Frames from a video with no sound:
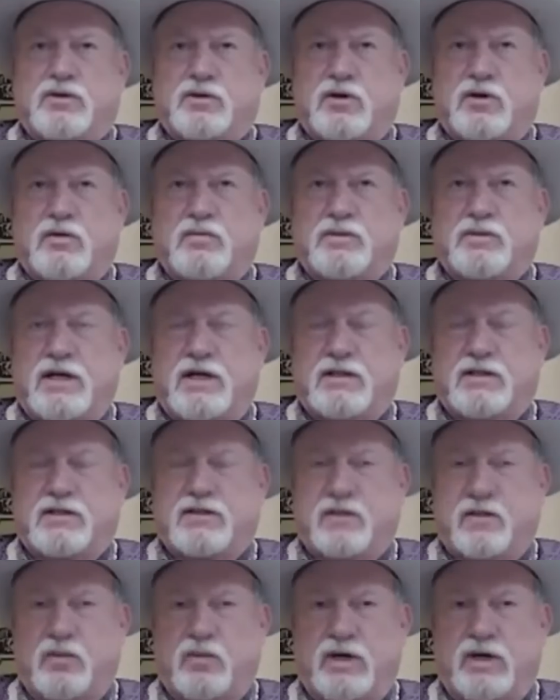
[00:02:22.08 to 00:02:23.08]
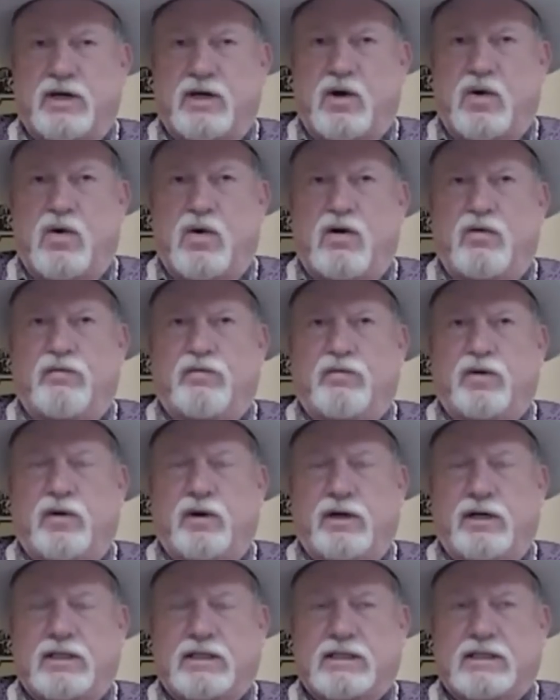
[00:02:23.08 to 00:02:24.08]
the circumstances that we know of
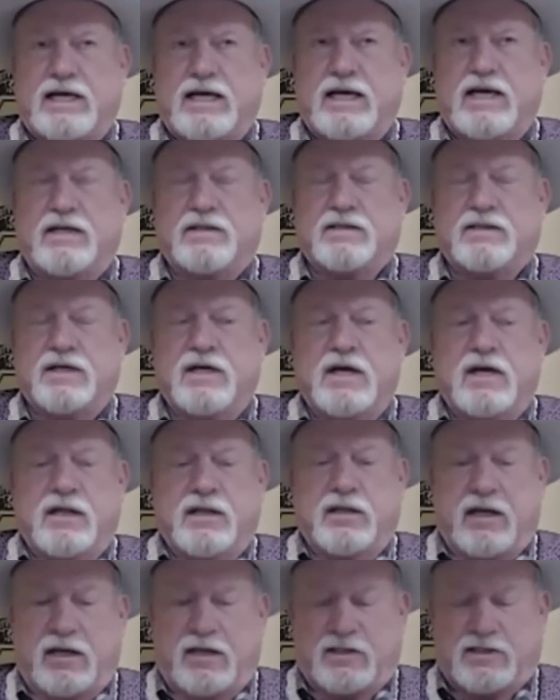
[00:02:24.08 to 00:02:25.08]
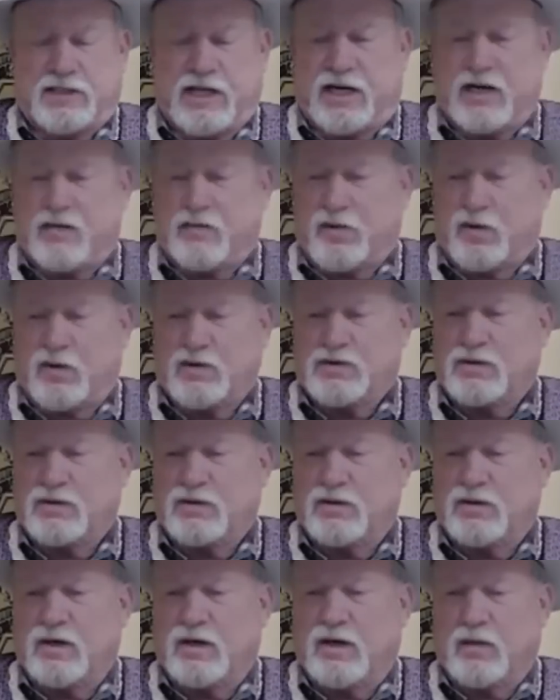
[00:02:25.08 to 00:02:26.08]
during this case, that a second
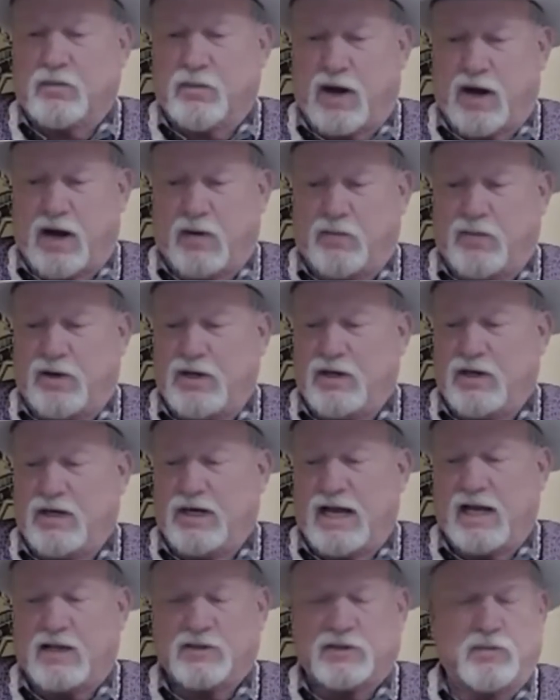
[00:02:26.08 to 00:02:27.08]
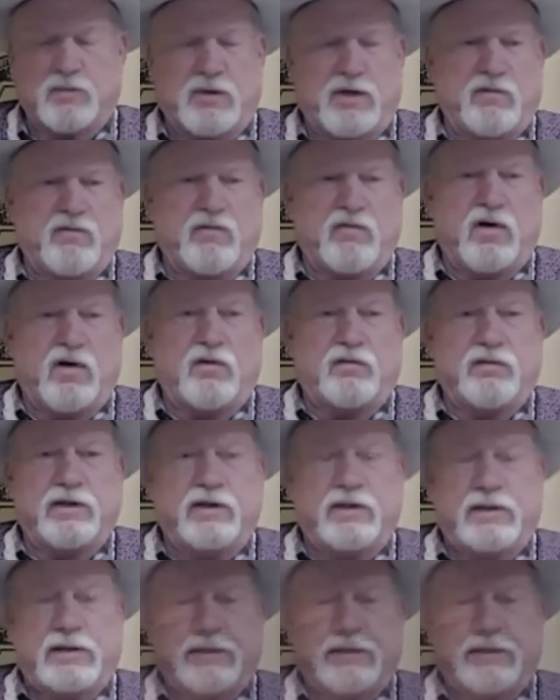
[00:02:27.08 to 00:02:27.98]
person, in my opinion, has to be involved.